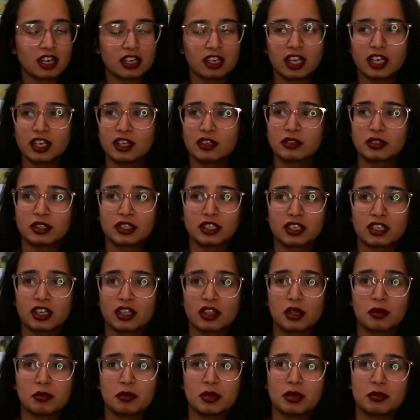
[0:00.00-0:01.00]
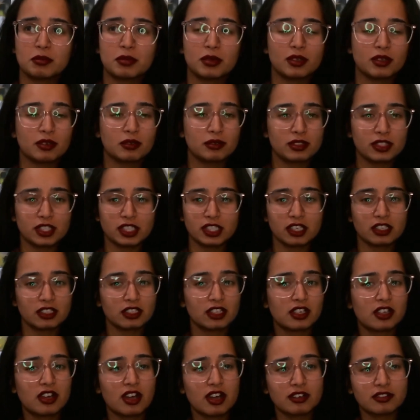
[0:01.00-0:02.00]
like, looking at other people, drinking their
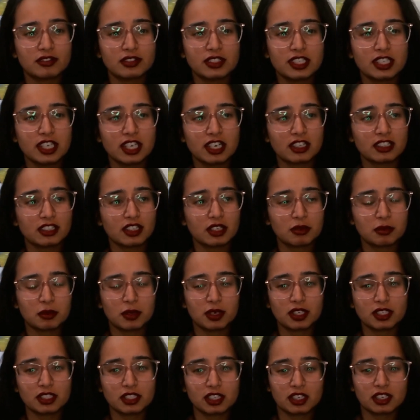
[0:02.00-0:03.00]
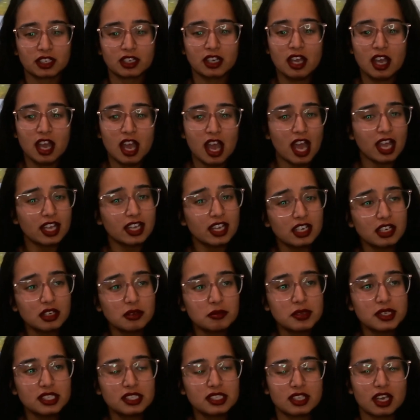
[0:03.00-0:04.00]
coffee, getting their work done. I kind of
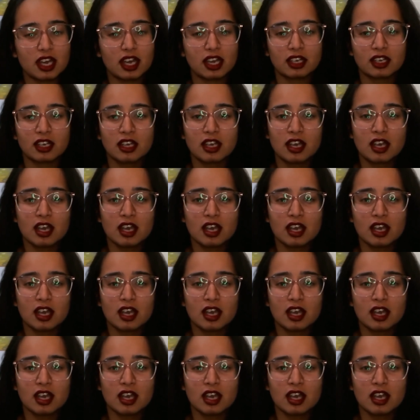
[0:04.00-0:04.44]
miss that.